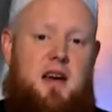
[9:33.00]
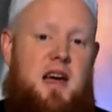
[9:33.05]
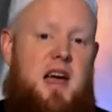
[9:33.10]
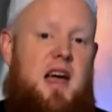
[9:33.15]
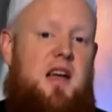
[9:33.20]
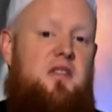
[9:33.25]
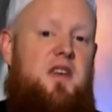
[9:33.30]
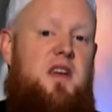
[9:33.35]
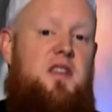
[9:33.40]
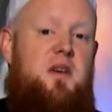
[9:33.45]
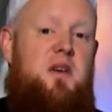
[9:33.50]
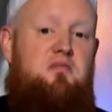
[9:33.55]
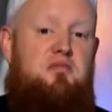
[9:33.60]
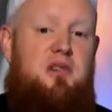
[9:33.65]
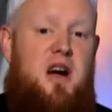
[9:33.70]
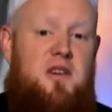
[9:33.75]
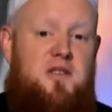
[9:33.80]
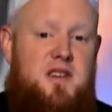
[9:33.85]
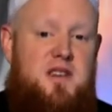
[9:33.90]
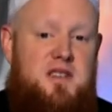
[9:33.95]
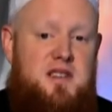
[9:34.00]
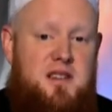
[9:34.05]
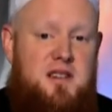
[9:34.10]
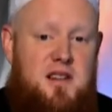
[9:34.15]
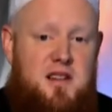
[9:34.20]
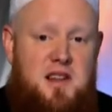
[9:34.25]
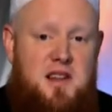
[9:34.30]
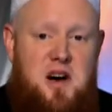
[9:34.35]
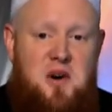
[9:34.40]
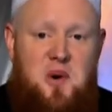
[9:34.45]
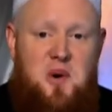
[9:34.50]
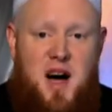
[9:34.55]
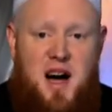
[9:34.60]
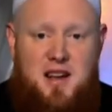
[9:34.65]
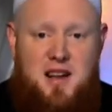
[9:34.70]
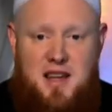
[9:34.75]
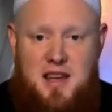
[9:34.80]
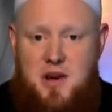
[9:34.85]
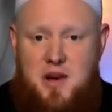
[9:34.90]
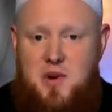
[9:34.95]
And then the Prophet sallallahu
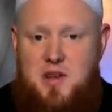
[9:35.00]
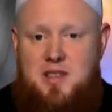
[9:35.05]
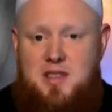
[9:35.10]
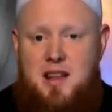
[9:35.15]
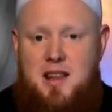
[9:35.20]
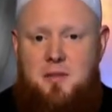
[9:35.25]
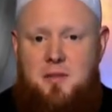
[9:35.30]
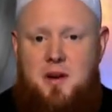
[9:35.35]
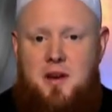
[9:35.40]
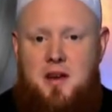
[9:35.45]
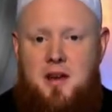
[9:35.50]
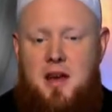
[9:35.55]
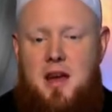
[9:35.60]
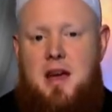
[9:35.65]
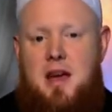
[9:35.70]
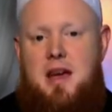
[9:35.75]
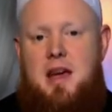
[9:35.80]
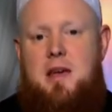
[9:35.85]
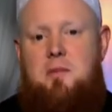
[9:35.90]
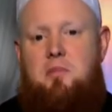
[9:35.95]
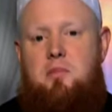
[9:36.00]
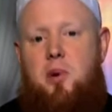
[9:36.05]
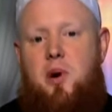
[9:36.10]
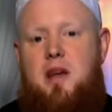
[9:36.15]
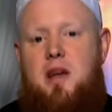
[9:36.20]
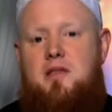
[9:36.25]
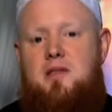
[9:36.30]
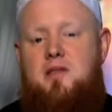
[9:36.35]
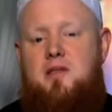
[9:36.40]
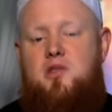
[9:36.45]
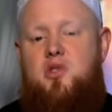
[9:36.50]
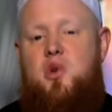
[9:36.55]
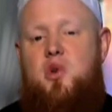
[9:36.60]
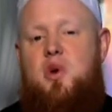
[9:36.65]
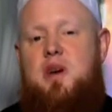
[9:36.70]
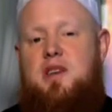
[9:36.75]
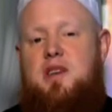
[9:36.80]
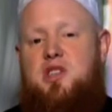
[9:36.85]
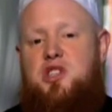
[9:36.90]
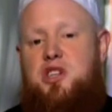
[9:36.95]
alaihi wasallam, he pointed to
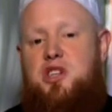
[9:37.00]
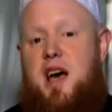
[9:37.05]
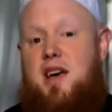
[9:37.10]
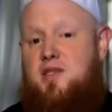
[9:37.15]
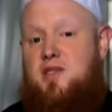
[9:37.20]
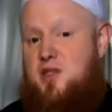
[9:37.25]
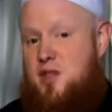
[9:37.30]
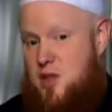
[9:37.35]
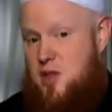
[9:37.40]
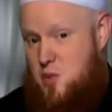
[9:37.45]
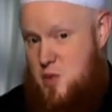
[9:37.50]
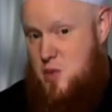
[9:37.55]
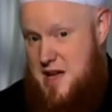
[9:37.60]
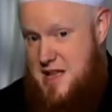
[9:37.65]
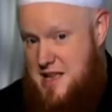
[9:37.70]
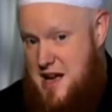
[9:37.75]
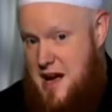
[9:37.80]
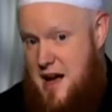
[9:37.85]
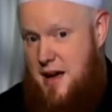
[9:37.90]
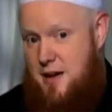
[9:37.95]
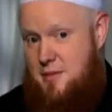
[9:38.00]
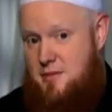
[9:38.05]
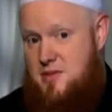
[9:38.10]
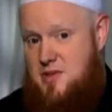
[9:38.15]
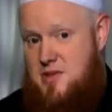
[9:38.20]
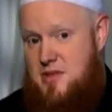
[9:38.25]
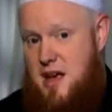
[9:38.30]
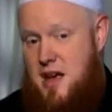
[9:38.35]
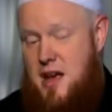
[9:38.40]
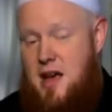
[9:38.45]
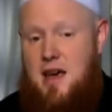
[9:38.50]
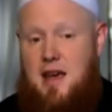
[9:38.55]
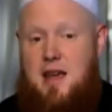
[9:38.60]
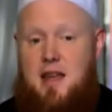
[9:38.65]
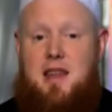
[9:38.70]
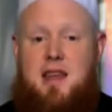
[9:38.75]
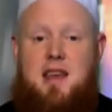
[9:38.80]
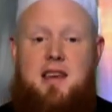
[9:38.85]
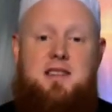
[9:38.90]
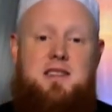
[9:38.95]
his chest three times,
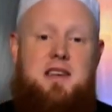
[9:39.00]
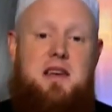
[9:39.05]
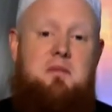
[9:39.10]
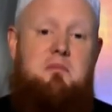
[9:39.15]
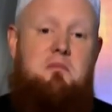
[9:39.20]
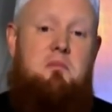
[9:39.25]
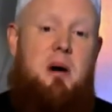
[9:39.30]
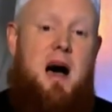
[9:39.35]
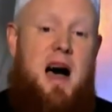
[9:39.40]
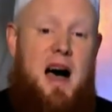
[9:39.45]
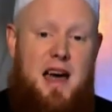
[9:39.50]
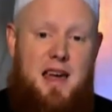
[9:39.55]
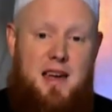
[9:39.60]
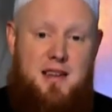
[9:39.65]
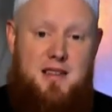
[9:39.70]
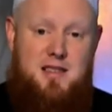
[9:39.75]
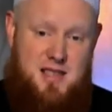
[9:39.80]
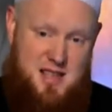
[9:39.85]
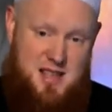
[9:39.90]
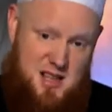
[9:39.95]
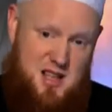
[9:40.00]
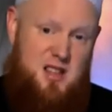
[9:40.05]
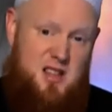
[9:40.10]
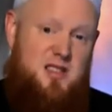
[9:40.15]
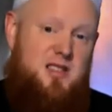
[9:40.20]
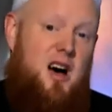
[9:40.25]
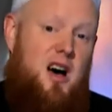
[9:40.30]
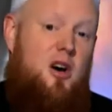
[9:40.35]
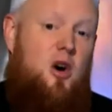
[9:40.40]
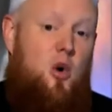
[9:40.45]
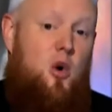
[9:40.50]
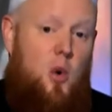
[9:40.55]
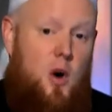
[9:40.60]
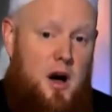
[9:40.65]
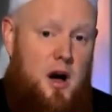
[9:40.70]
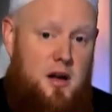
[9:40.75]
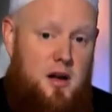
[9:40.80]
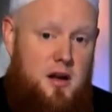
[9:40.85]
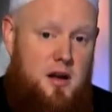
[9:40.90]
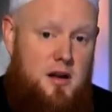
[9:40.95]
and he said, piety,
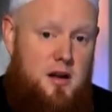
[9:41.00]
taqwa,